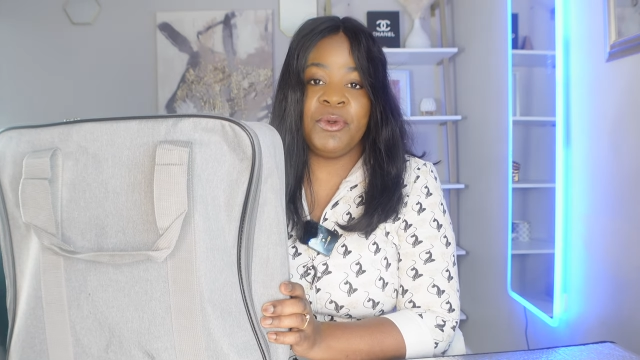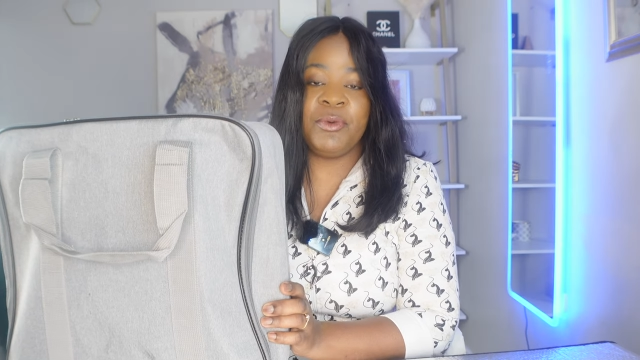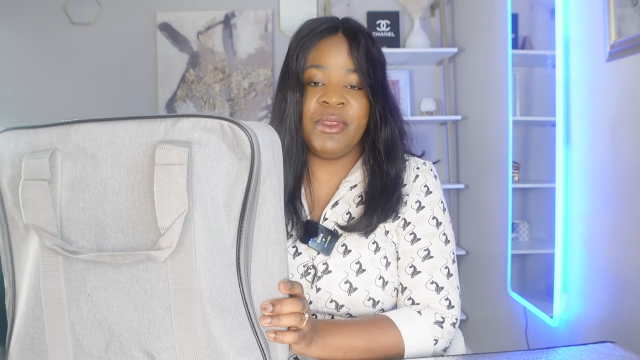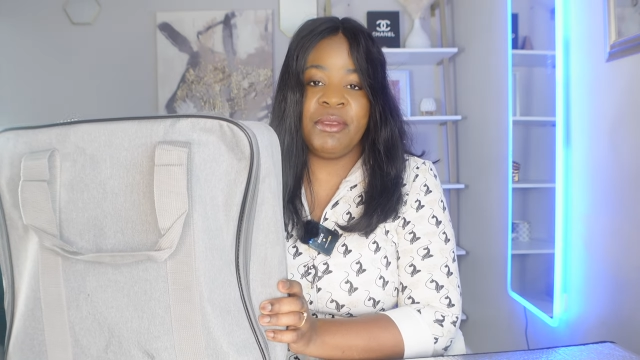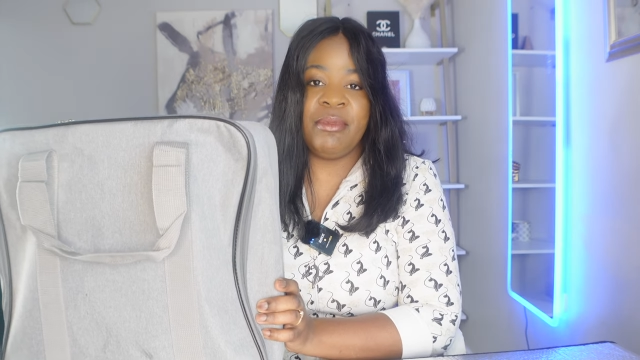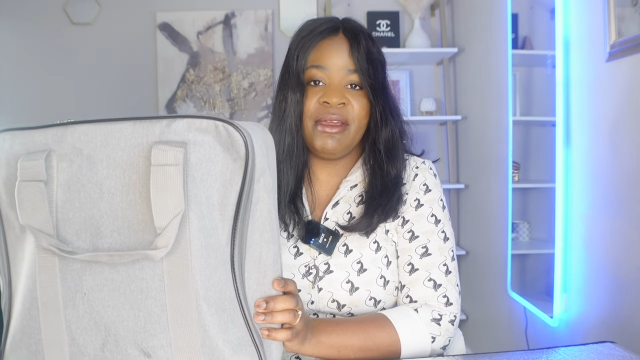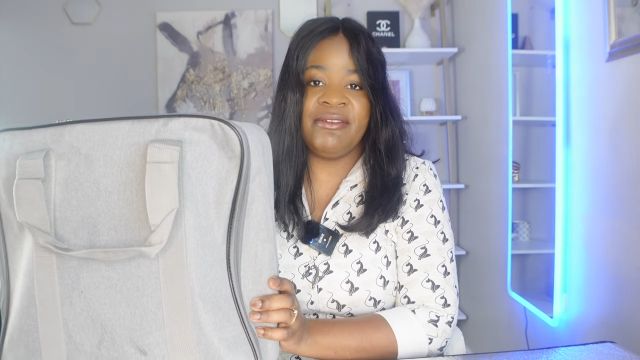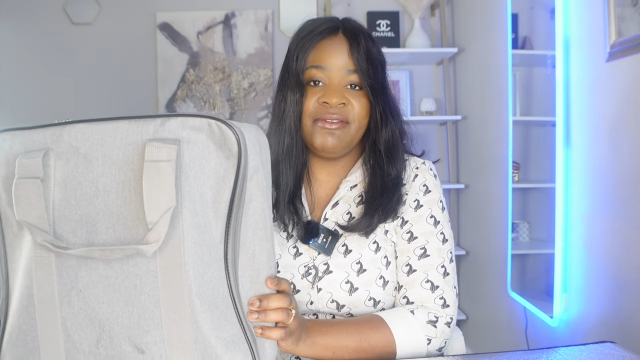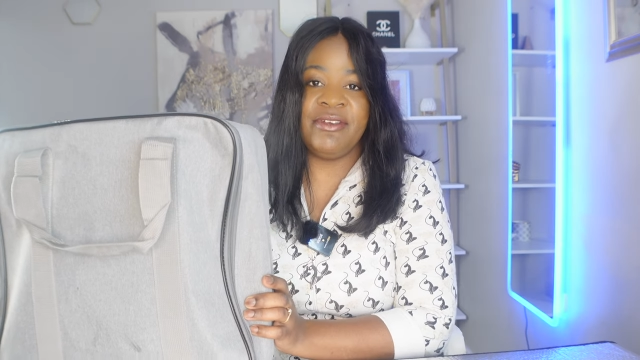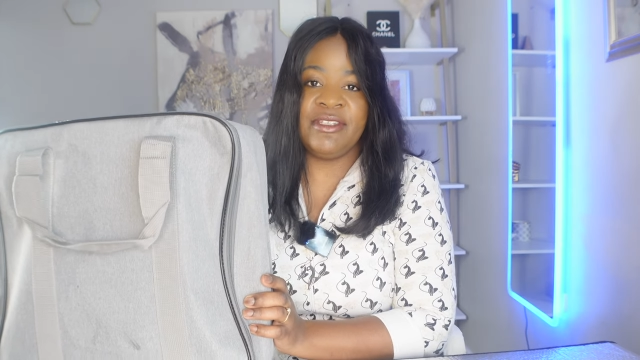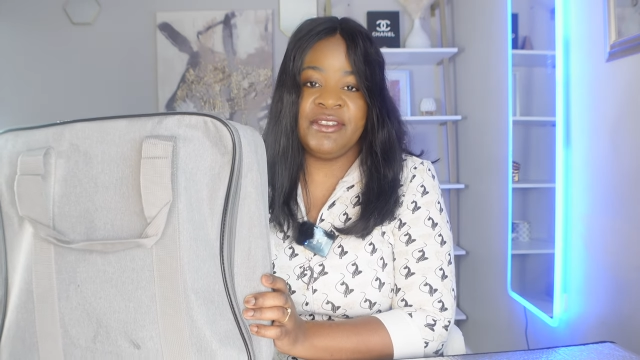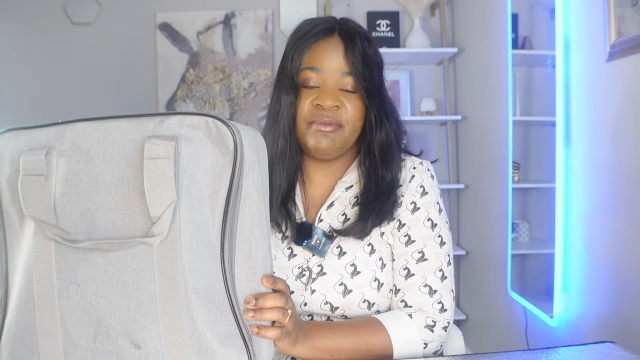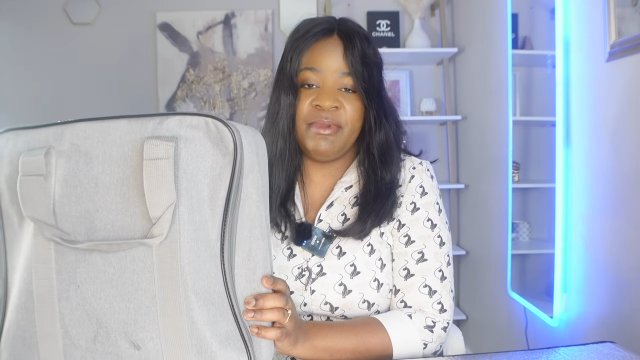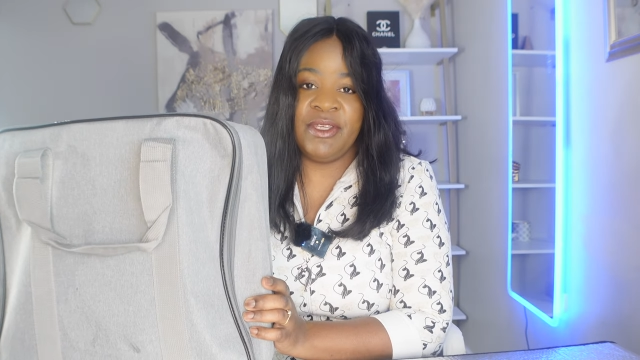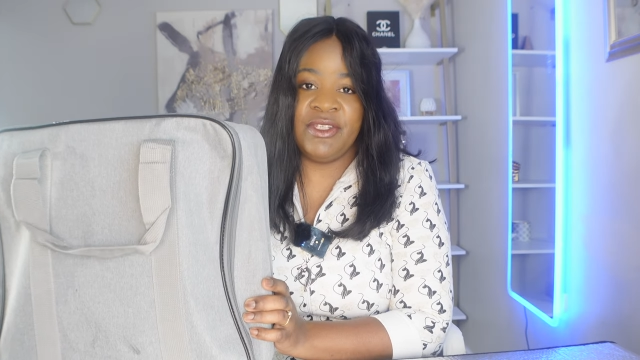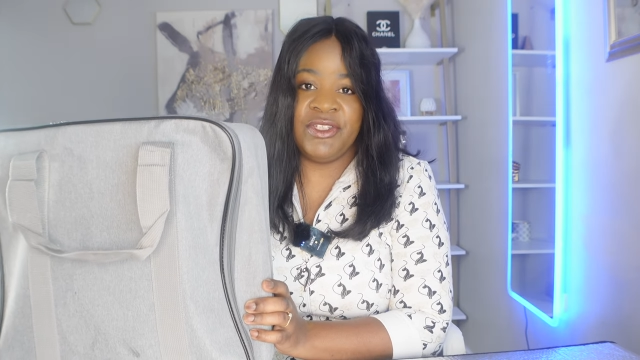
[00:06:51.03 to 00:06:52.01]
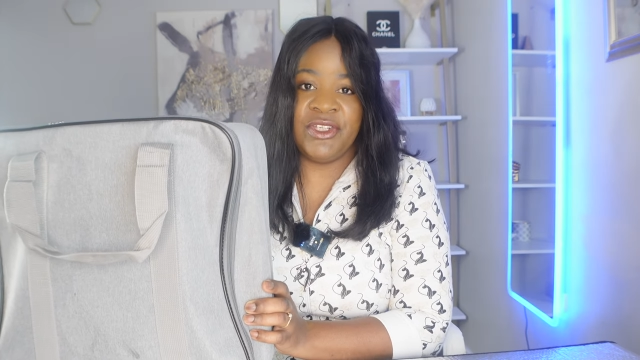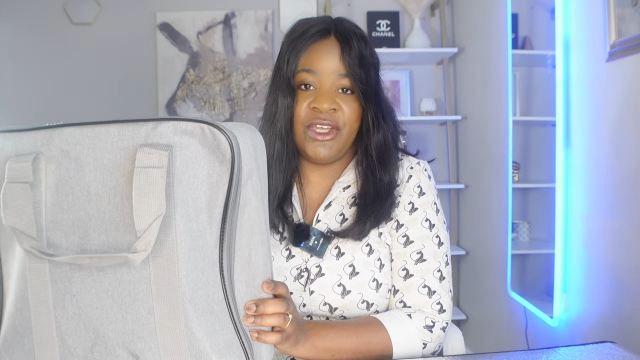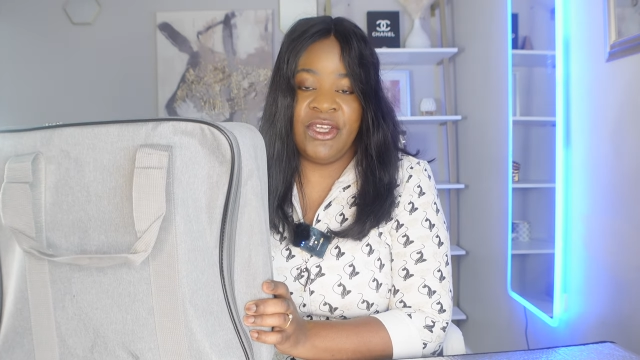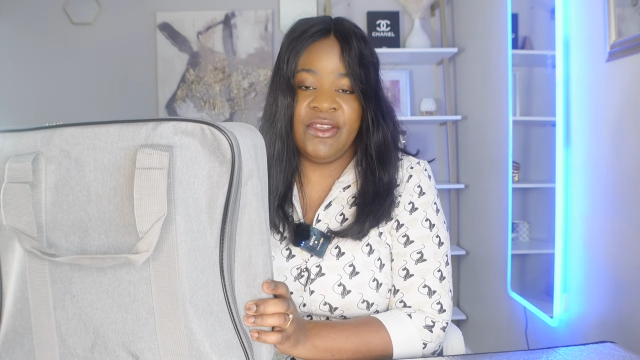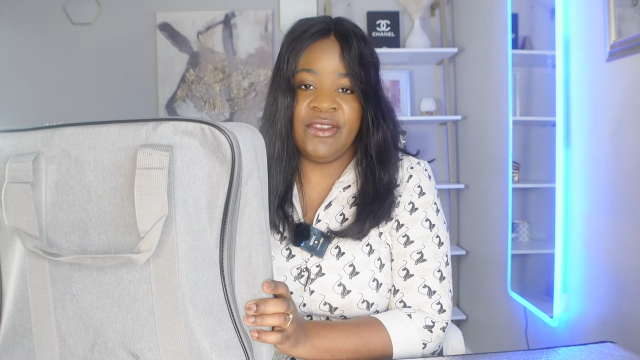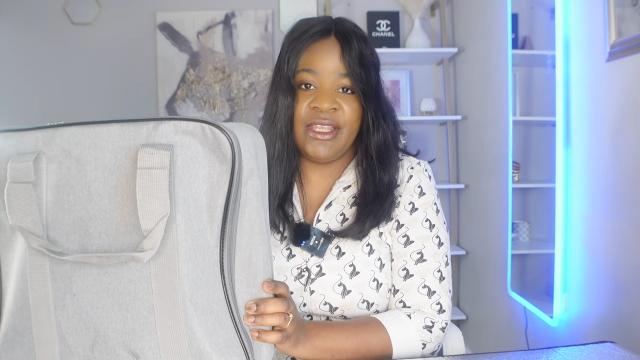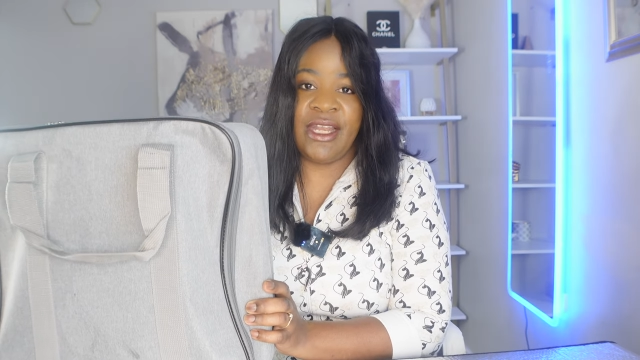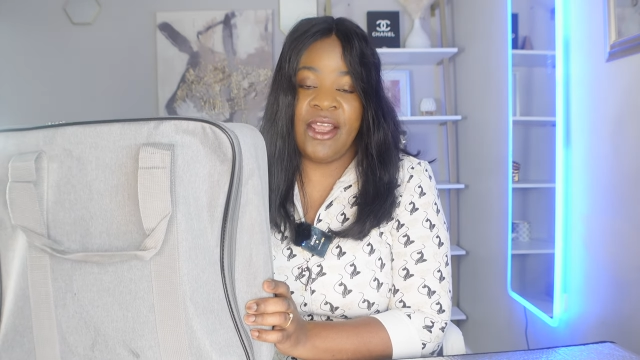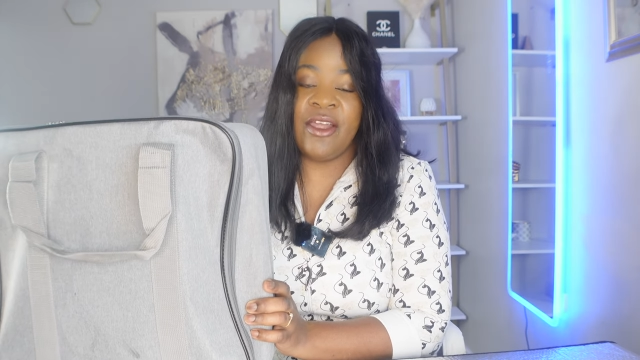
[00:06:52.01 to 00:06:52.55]
with my first paycheck
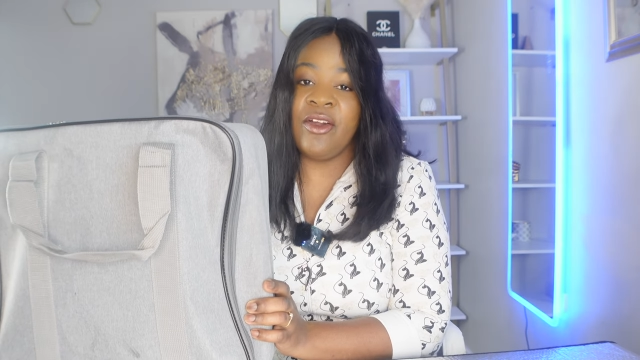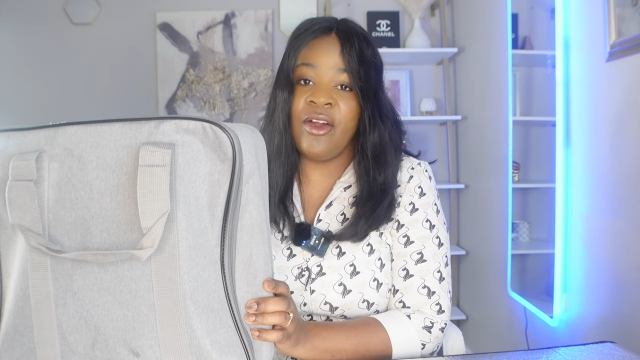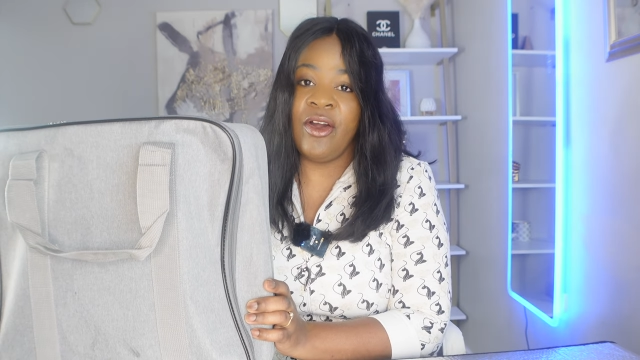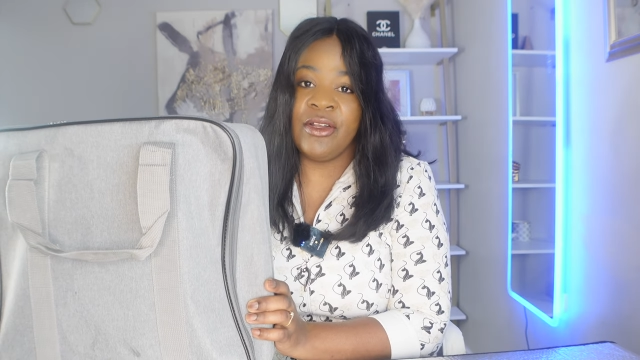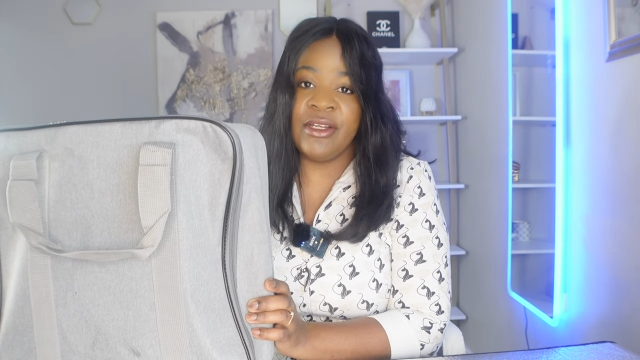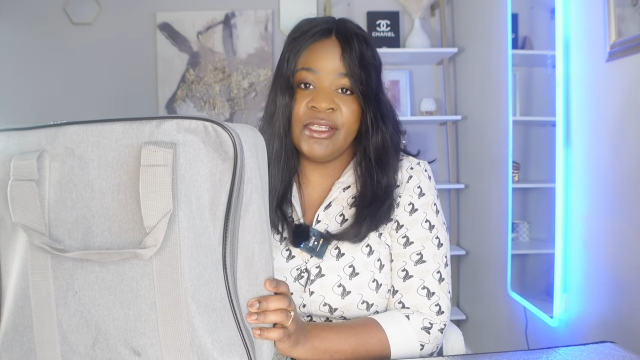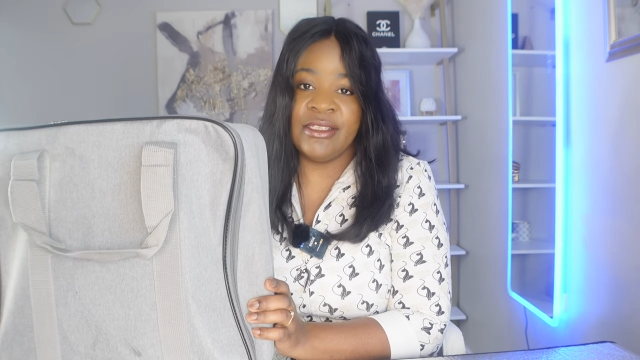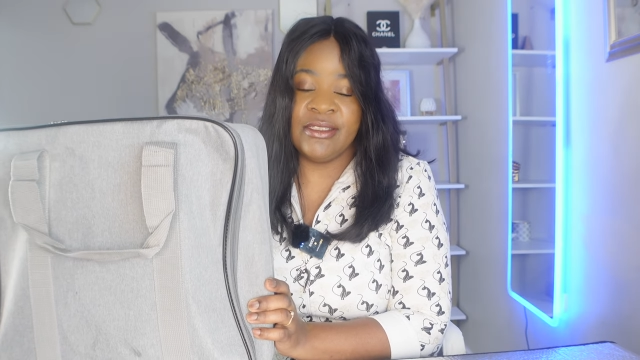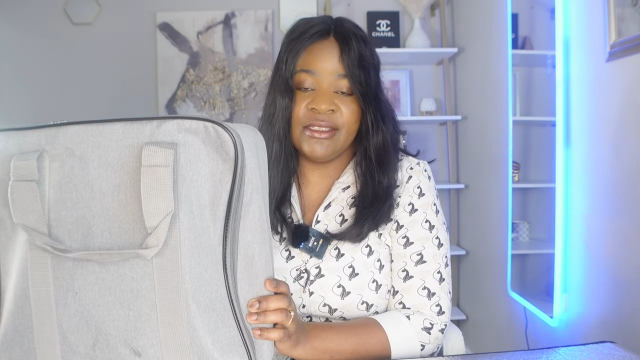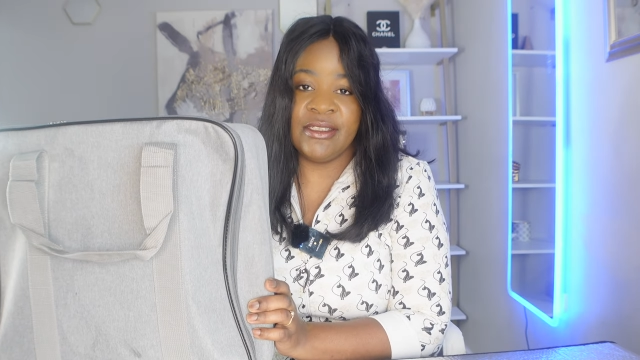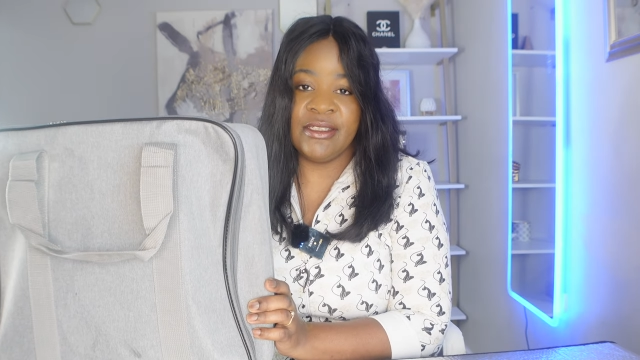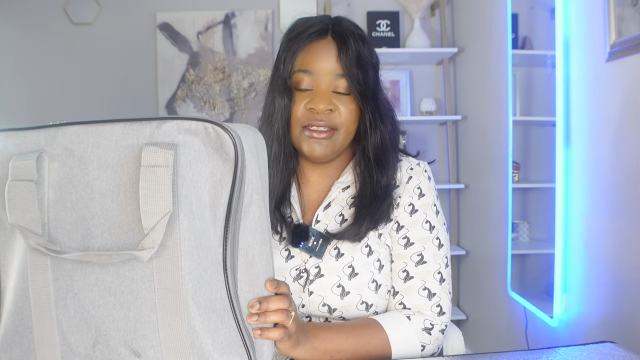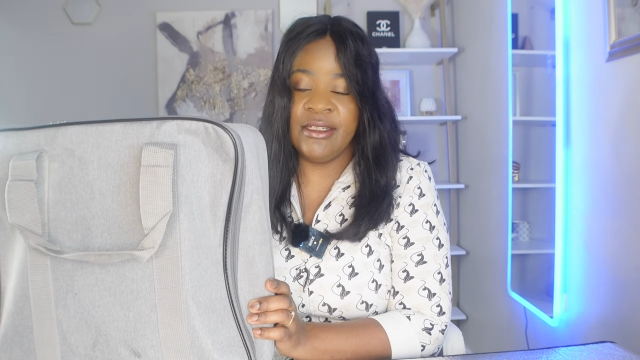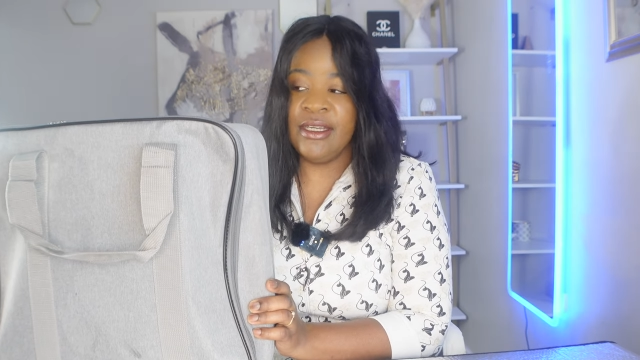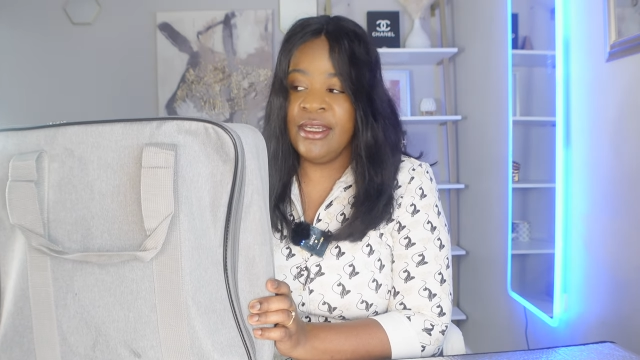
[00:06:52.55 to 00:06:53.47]
that I got as a